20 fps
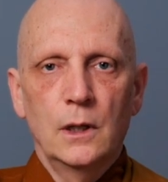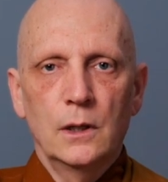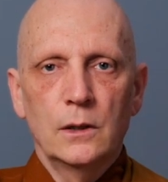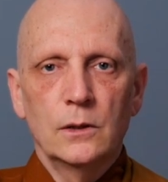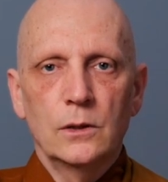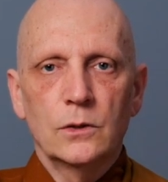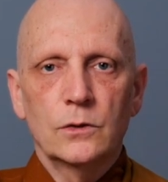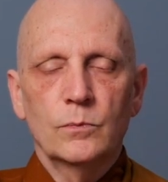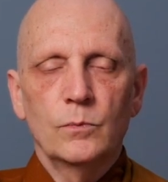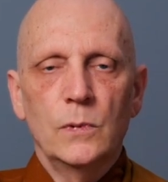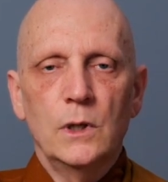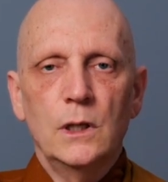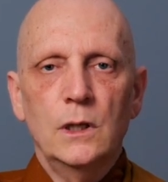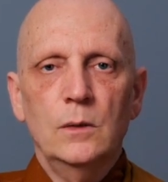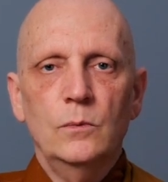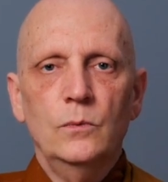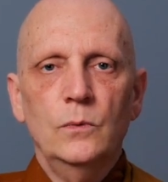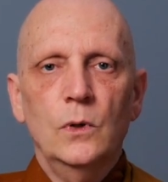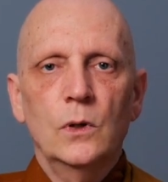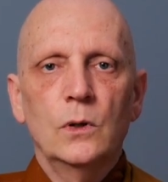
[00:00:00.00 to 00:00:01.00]
this
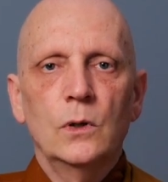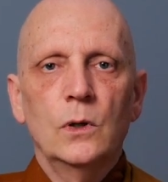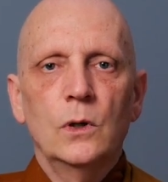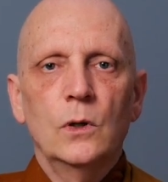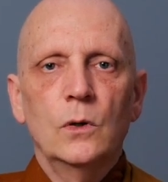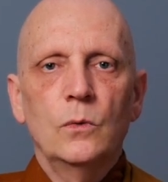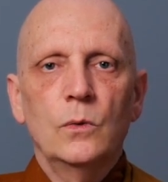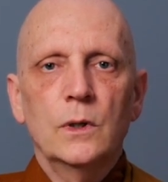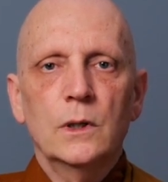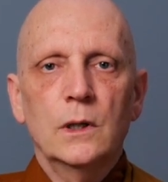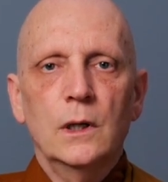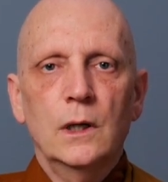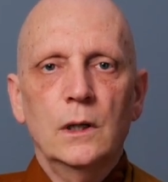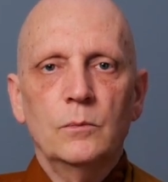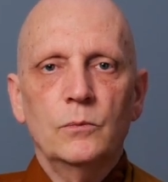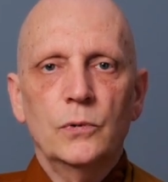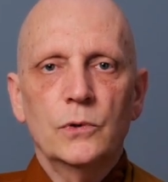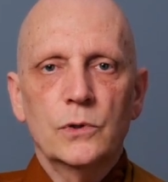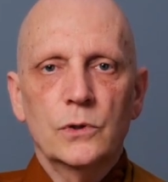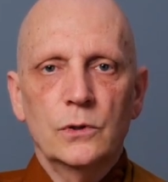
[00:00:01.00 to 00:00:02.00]
medium, we
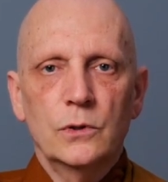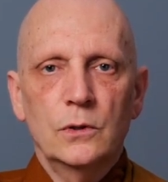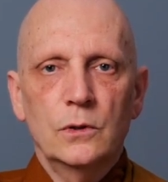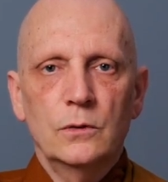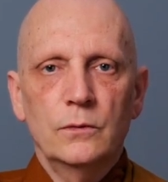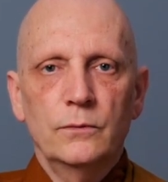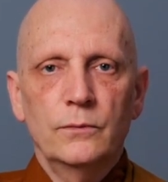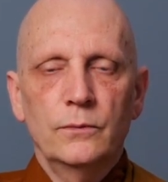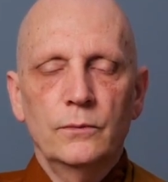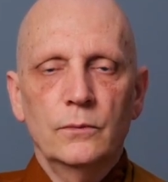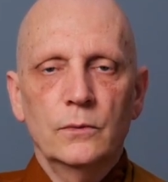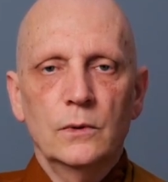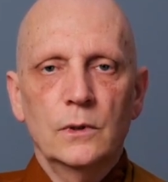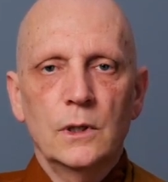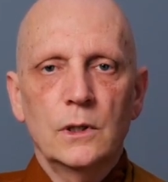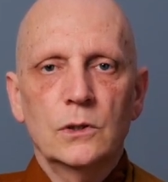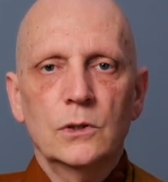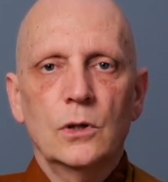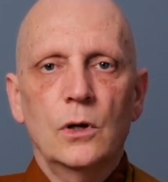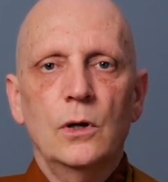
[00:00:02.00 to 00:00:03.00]
can preserve
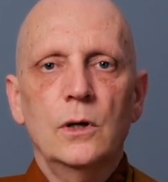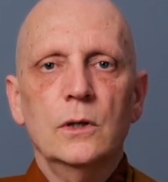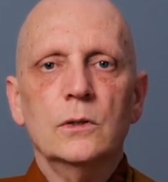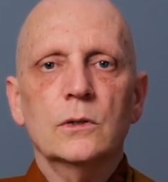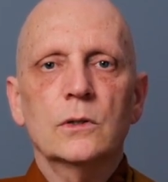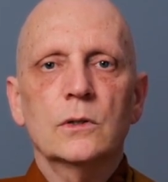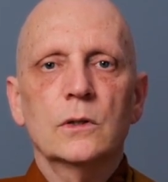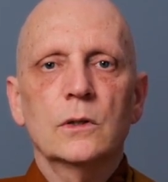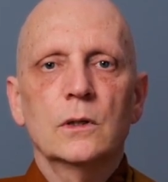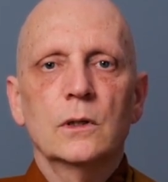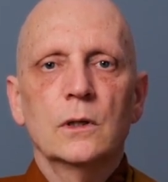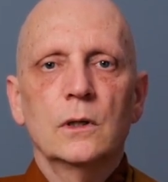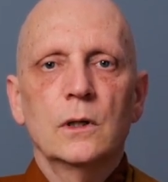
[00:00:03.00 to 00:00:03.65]
these talks